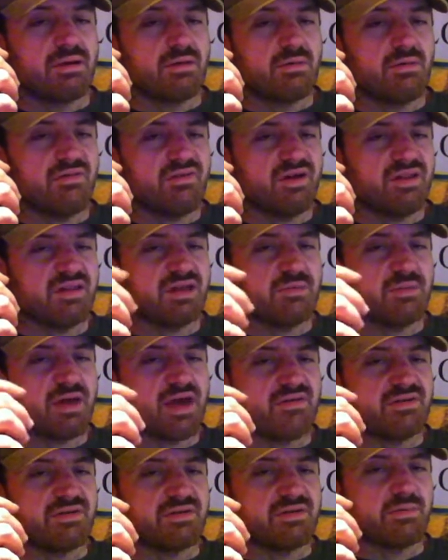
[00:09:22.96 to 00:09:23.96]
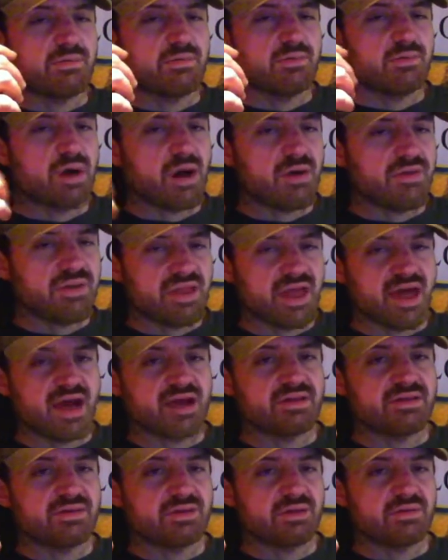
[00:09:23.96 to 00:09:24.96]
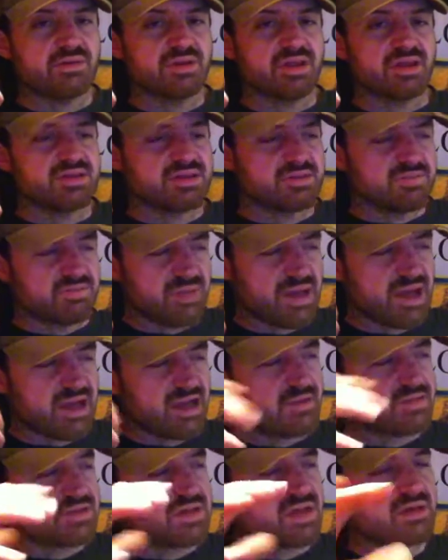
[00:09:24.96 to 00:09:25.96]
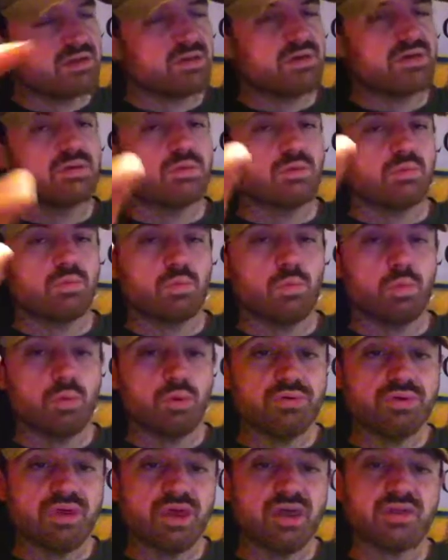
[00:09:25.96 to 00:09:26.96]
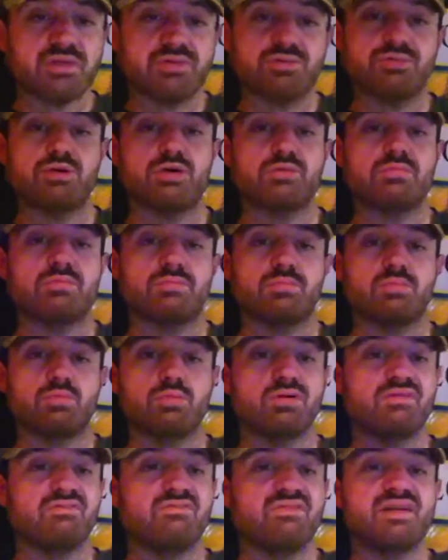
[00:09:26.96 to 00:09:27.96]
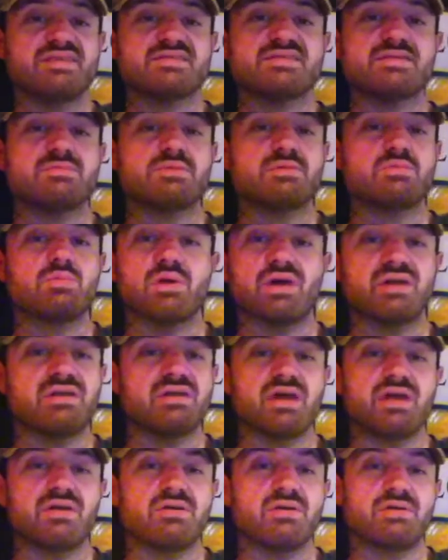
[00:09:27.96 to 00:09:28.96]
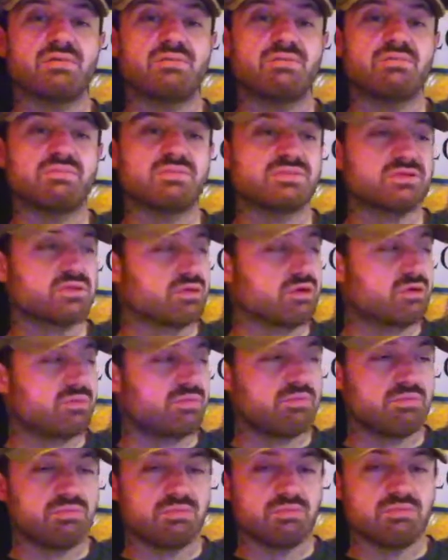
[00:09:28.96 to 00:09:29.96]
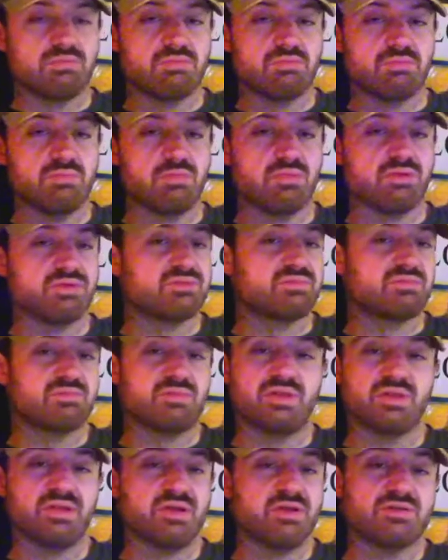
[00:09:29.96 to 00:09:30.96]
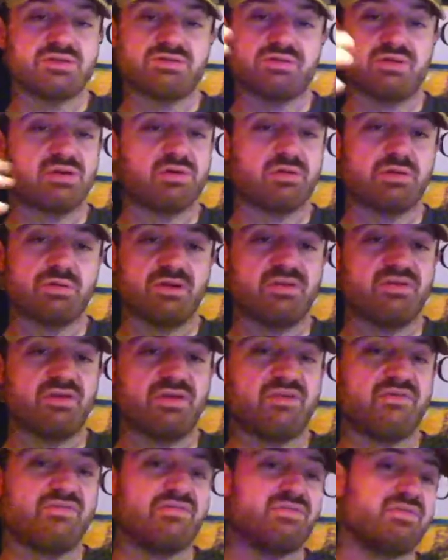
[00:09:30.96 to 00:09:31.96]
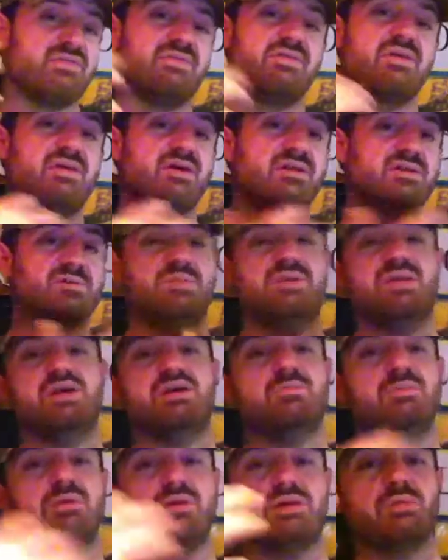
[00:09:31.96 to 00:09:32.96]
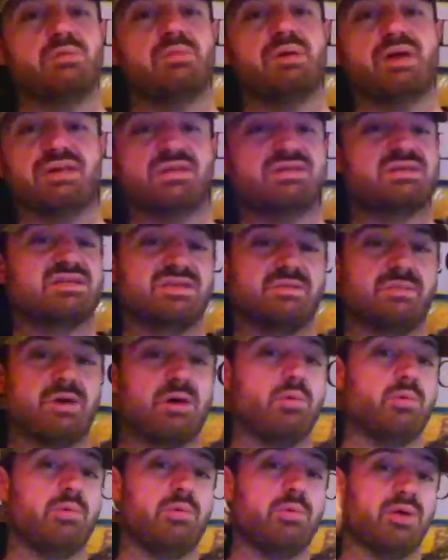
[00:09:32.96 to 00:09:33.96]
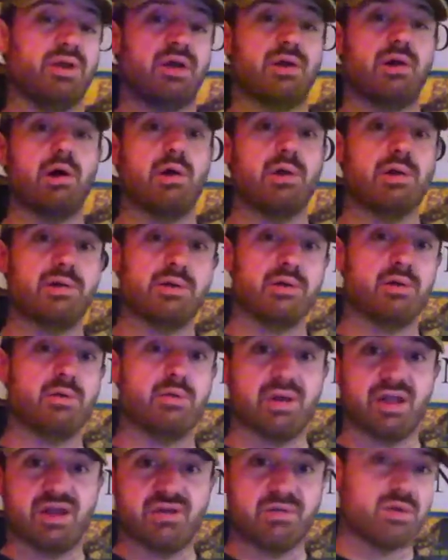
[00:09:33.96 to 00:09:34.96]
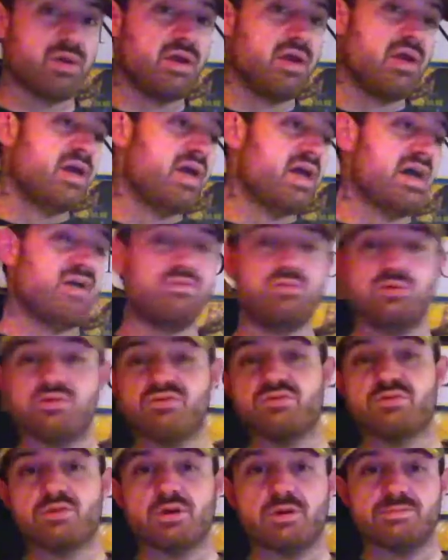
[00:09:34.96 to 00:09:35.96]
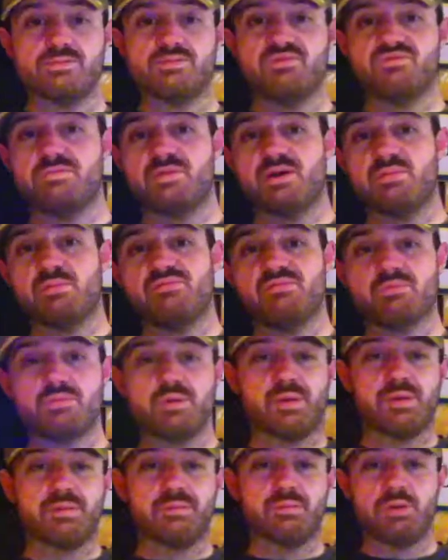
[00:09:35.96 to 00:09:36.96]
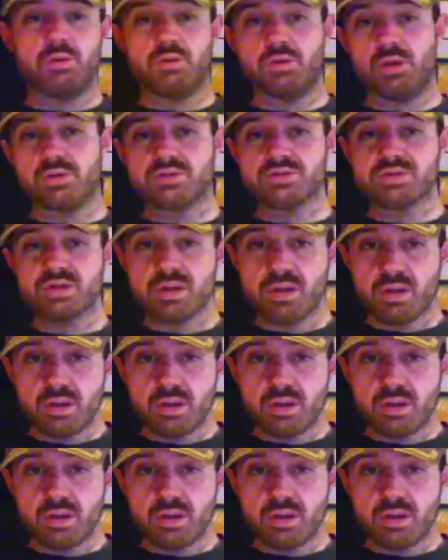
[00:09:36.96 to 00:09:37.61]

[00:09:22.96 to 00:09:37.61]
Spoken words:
What if I let them have it? I wonder how they'd act, and just back up, say, you know what, we'll take another term. We'll invent something. We'll get together as a group. The leaders of our group of the LGBT community will make a decision about what we want to call it. We're gonna have two different terms, one for men, one for women. Who knows?